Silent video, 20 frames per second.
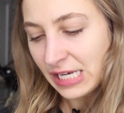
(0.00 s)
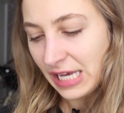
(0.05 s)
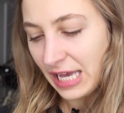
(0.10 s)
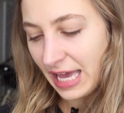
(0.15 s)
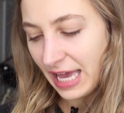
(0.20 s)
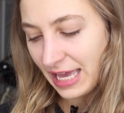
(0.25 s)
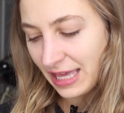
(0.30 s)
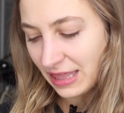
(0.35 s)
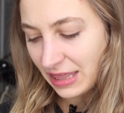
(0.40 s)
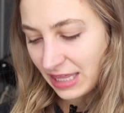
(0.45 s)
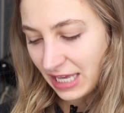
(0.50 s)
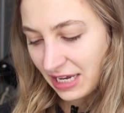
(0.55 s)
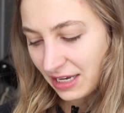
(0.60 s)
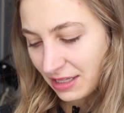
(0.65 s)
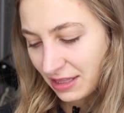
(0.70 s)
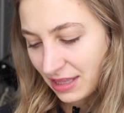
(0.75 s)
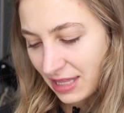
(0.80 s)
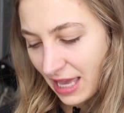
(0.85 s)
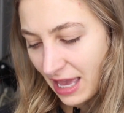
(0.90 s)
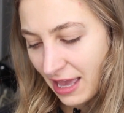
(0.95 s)
I
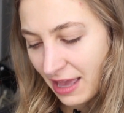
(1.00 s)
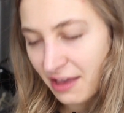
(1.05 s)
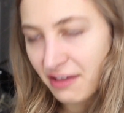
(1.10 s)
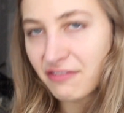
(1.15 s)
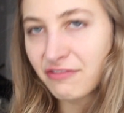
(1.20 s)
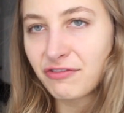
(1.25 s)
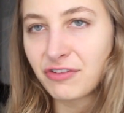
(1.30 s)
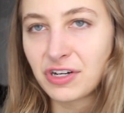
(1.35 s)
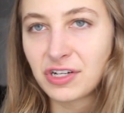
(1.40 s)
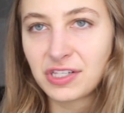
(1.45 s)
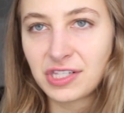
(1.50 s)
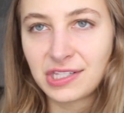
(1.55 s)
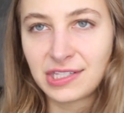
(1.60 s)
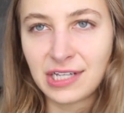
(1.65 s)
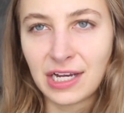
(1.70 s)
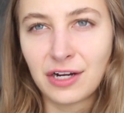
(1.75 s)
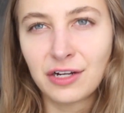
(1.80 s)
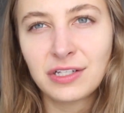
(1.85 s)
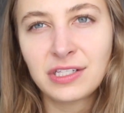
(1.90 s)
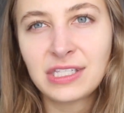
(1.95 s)
think that for
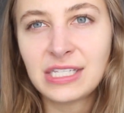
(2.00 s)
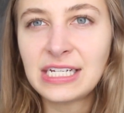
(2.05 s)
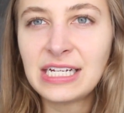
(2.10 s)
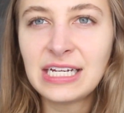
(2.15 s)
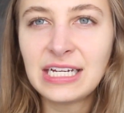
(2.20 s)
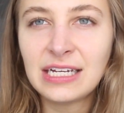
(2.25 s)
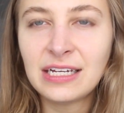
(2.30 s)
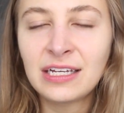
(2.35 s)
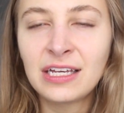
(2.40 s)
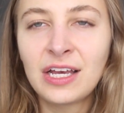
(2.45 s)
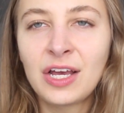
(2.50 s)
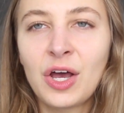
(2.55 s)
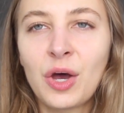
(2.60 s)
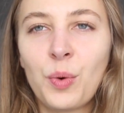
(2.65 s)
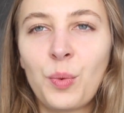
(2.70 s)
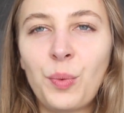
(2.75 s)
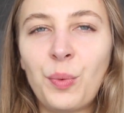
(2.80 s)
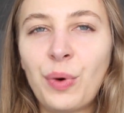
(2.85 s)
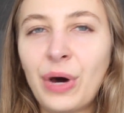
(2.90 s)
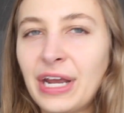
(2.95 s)
Cersei,
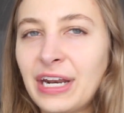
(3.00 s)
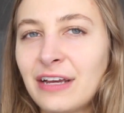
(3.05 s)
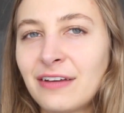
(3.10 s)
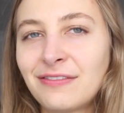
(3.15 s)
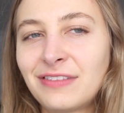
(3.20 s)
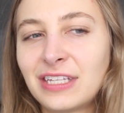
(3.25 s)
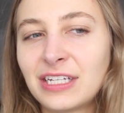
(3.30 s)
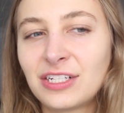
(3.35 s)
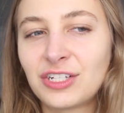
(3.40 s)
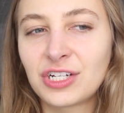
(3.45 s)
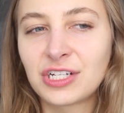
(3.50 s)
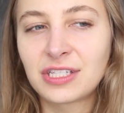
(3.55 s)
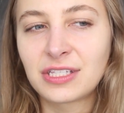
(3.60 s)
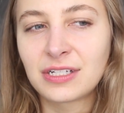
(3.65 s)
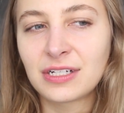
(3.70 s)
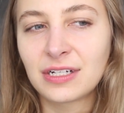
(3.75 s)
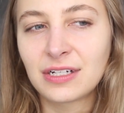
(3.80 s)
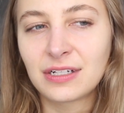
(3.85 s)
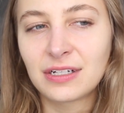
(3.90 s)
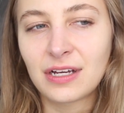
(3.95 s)
one of the
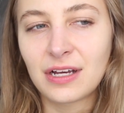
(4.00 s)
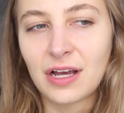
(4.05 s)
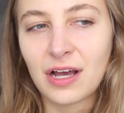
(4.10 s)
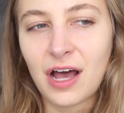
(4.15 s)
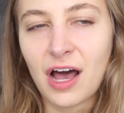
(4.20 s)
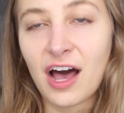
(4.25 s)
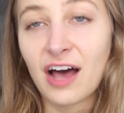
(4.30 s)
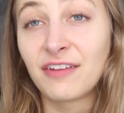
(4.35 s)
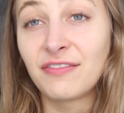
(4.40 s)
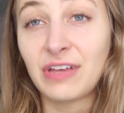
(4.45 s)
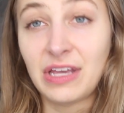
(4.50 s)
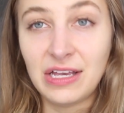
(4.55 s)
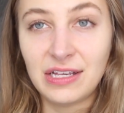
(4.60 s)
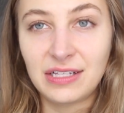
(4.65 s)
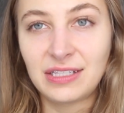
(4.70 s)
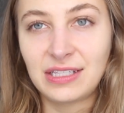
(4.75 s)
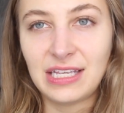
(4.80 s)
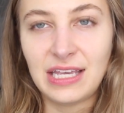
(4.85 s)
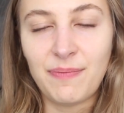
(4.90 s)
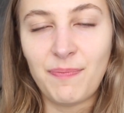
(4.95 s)
just
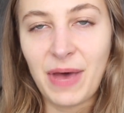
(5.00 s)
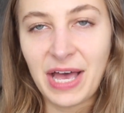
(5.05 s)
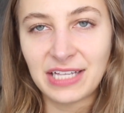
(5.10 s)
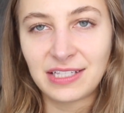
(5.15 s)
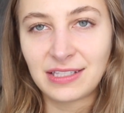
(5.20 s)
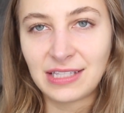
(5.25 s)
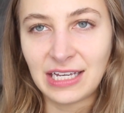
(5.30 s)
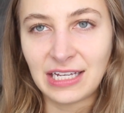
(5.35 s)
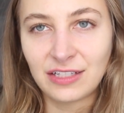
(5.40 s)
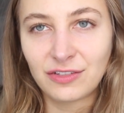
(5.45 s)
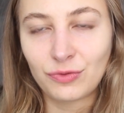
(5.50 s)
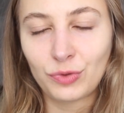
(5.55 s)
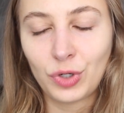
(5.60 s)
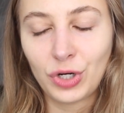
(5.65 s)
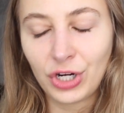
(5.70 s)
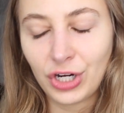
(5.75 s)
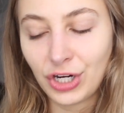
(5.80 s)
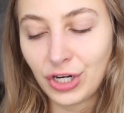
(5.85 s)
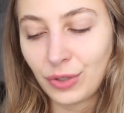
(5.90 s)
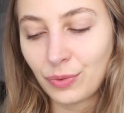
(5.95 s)
obviously best things
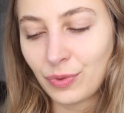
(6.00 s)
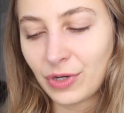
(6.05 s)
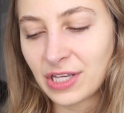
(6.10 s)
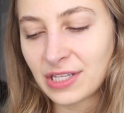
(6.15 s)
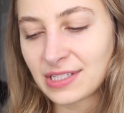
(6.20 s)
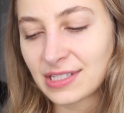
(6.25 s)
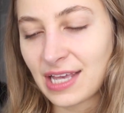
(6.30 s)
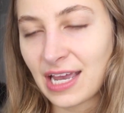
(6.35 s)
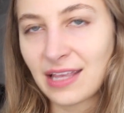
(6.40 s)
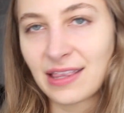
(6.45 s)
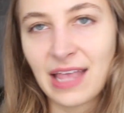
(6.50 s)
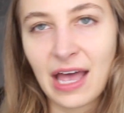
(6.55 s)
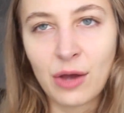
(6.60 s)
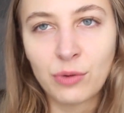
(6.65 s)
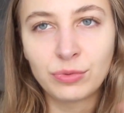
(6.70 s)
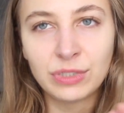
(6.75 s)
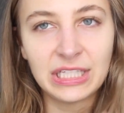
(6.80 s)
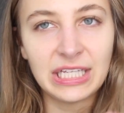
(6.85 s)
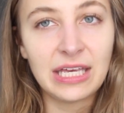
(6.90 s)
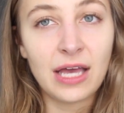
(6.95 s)
for her was like
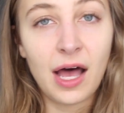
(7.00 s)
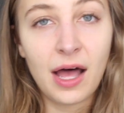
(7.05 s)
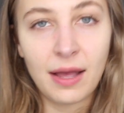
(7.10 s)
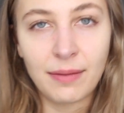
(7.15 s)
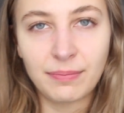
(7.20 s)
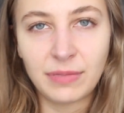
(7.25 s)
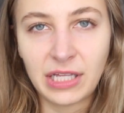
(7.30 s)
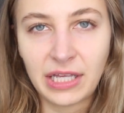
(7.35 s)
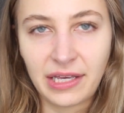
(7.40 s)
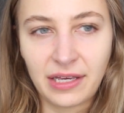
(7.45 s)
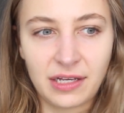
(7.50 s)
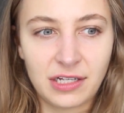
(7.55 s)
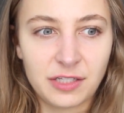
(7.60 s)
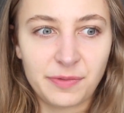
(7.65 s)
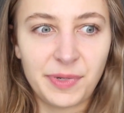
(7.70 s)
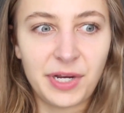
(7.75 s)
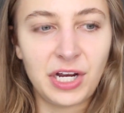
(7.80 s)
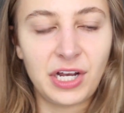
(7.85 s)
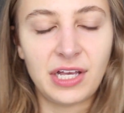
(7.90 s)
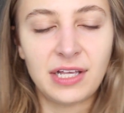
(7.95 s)
that really humbling
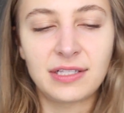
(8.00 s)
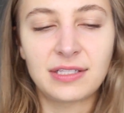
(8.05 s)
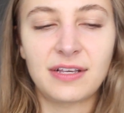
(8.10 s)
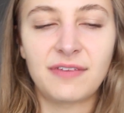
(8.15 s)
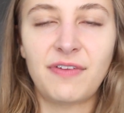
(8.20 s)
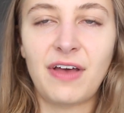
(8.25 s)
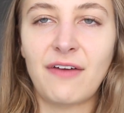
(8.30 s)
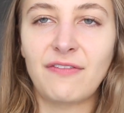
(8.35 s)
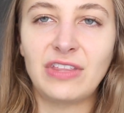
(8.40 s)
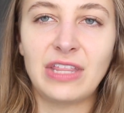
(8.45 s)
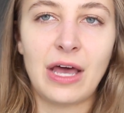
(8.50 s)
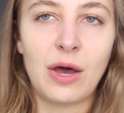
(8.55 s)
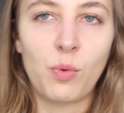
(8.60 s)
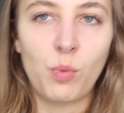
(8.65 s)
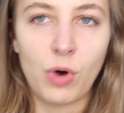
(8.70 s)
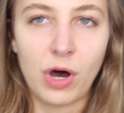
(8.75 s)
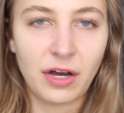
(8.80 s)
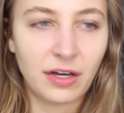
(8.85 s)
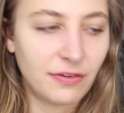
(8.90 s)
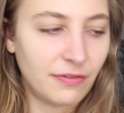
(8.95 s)
experience of having that
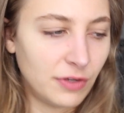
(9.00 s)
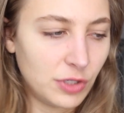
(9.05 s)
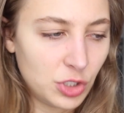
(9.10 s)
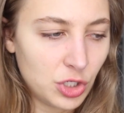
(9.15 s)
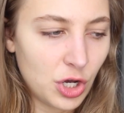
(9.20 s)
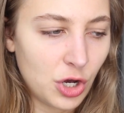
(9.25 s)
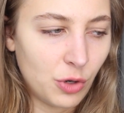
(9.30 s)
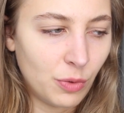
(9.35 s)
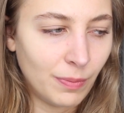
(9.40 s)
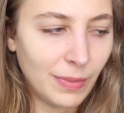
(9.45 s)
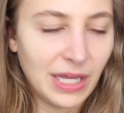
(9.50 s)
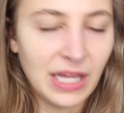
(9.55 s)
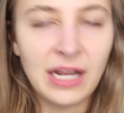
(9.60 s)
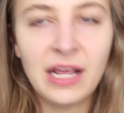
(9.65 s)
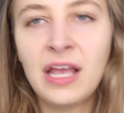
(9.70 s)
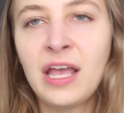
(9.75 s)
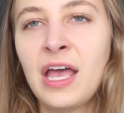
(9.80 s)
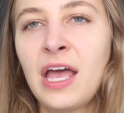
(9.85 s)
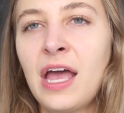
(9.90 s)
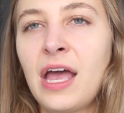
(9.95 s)
walk of atonement.
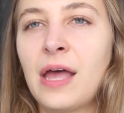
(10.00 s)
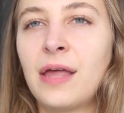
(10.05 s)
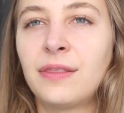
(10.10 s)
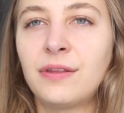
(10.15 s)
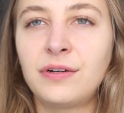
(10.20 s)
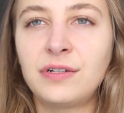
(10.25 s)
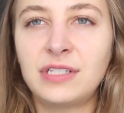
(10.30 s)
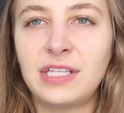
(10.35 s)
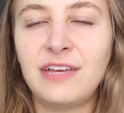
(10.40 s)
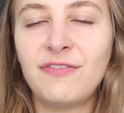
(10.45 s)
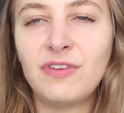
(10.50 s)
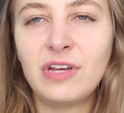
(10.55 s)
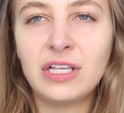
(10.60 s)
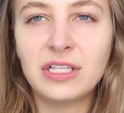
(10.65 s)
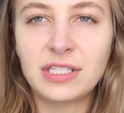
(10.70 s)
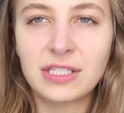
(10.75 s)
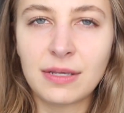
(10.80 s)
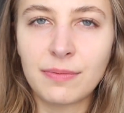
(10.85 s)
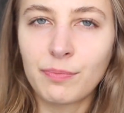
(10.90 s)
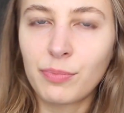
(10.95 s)
And there's
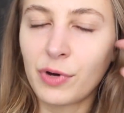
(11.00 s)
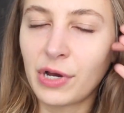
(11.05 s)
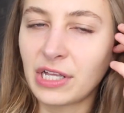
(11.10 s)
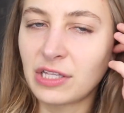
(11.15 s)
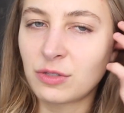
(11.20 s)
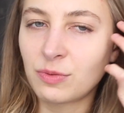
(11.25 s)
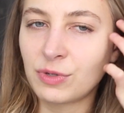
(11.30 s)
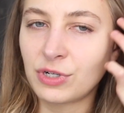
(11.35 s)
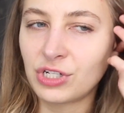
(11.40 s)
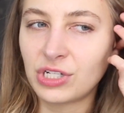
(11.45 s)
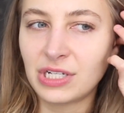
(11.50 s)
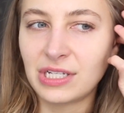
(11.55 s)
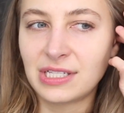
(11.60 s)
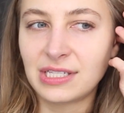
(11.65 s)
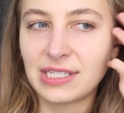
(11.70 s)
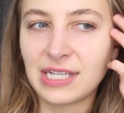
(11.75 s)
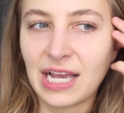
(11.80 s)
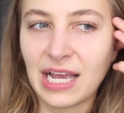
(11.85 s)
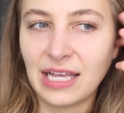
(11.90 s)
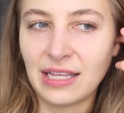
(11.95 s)
even some points where she's
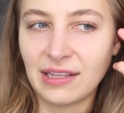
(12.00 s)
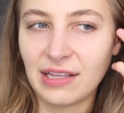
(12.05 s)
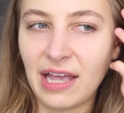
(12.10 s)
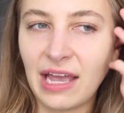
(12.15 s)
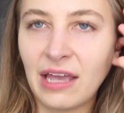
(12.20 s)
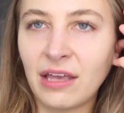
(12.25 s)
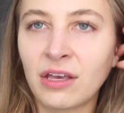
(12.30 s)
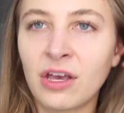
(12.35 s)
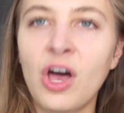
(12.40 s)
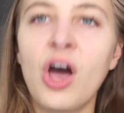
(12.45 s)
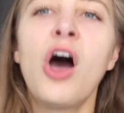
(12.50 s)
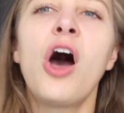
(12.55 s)
saying like,